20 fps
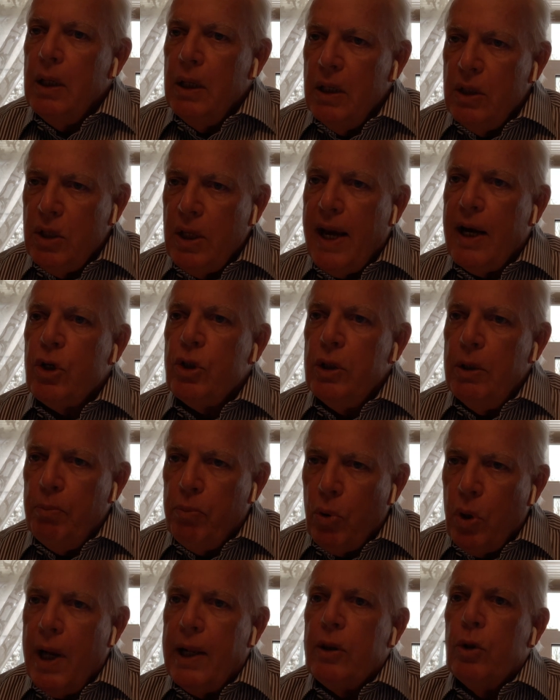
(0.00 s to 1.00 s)
it's actually
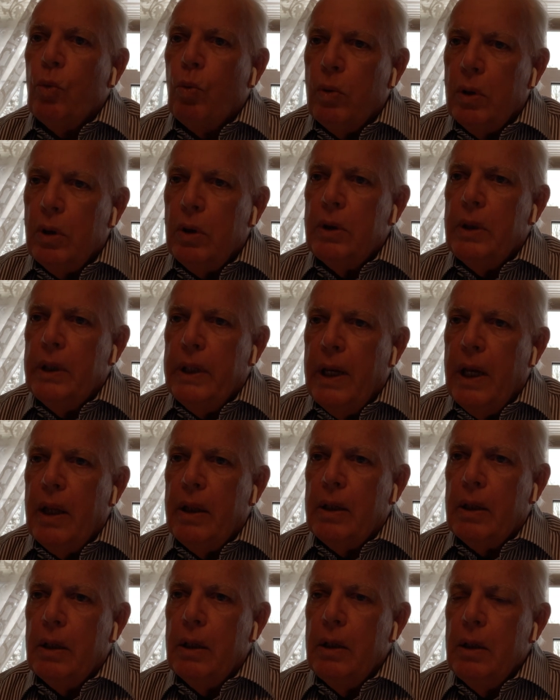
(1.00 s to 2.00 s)
brought the world
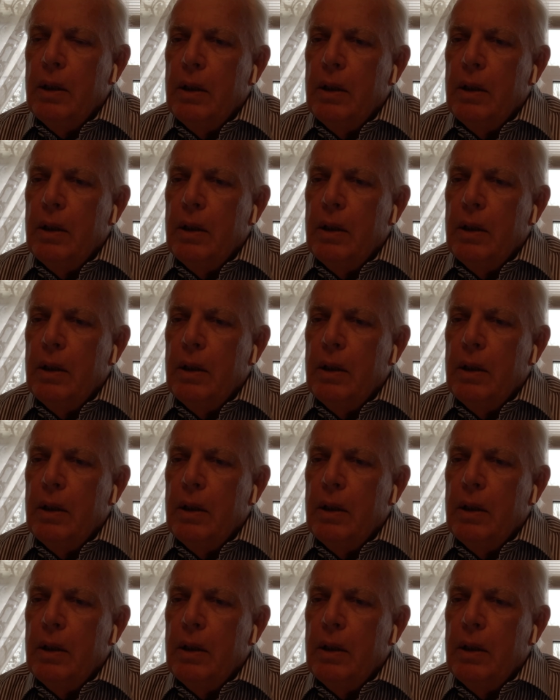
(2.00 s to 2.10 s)
together,